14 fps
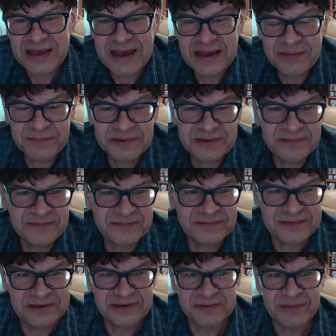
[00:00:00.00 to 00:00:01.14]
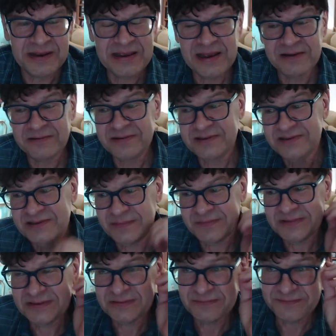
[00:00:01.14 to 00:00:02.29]
that. But, you know, my health is
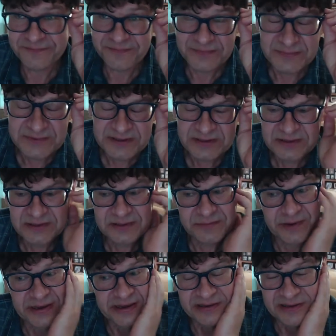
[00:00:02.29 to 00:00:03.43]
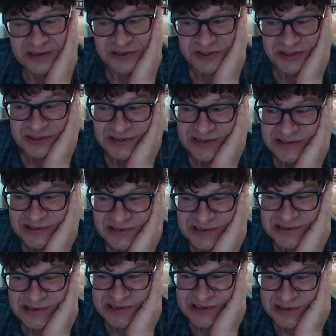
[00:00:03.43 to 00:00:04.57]
something, a condition that,
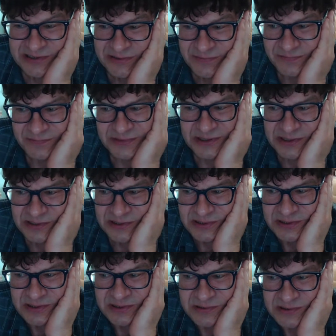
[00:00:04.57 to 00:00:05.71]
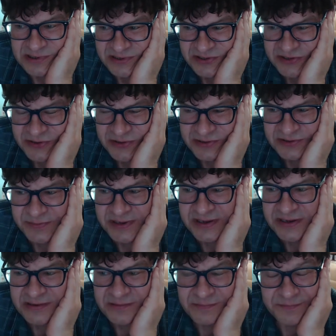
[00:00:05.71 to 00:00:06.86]
that kind of concerns
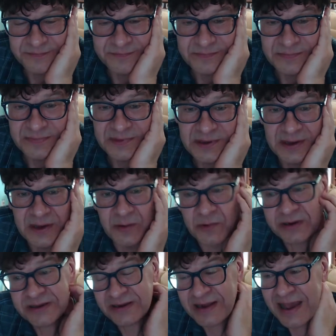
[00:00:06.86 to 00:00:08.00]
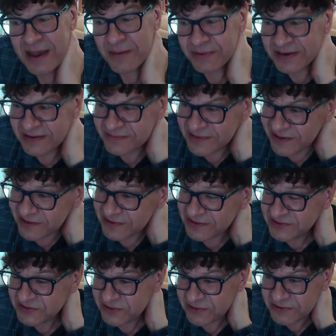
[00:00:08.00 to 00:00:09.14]
me, and what could happen out there
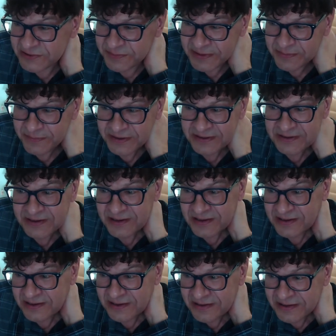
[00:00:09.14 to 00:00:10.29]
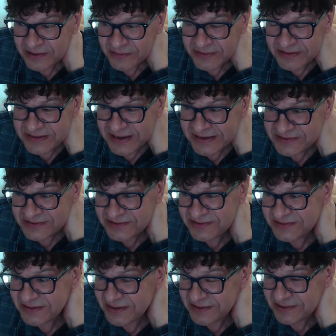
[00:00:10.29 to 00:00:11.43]
concerns me. But, you know, the
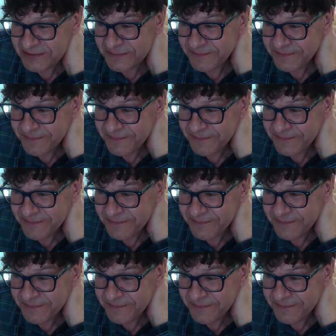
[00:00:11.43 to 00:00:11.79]
debts, um,